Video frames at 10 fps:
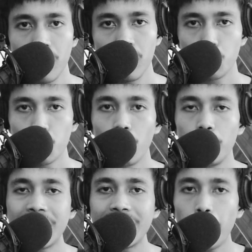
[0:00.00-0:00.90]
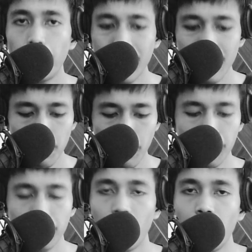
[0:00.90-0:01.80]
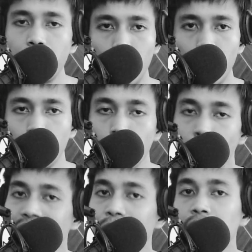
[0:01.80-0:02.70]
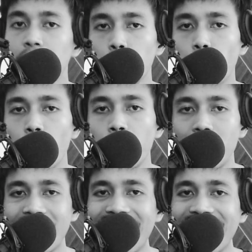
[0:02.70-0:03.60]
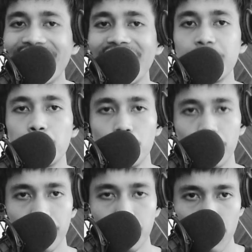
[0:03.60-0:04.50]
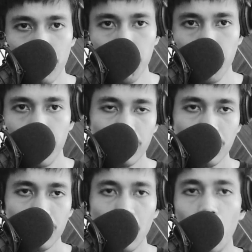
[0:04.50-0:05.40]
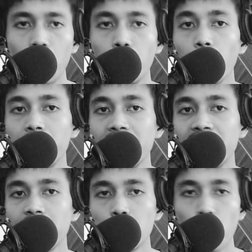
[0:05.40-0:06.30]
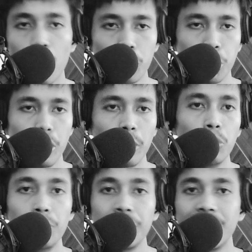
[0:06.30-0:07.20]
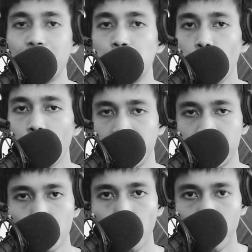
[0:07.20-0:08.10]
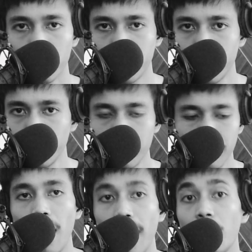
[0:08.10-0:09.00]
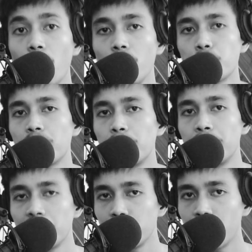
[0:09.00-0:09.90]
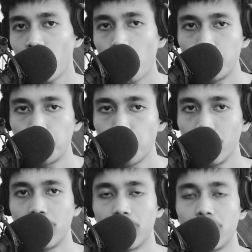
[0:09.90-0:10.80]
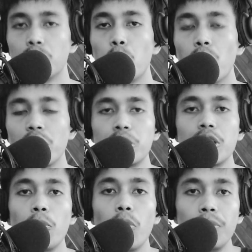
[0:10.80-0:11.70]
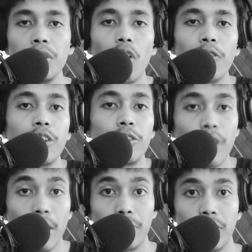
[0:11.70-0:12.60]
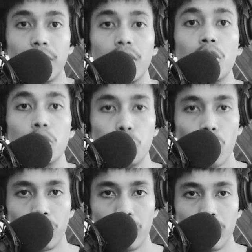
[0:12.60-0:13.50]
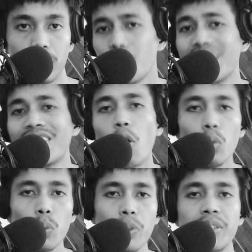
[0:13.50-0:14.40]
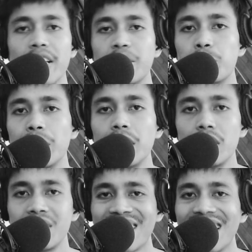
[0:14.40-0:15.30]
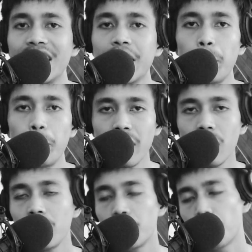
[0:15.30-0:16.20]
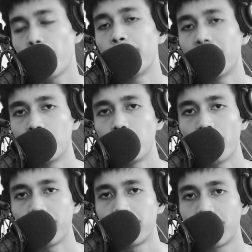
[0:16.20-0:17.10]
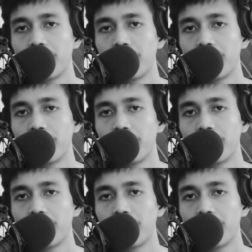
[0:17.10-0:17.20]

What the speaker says: solving the pain point of not having to go for endless movie search, not needing to watch the movie in the poorest quality, and also giving you the opportunity to watch the movie of your favorite genre. So it always has been selling a pill to a pain point.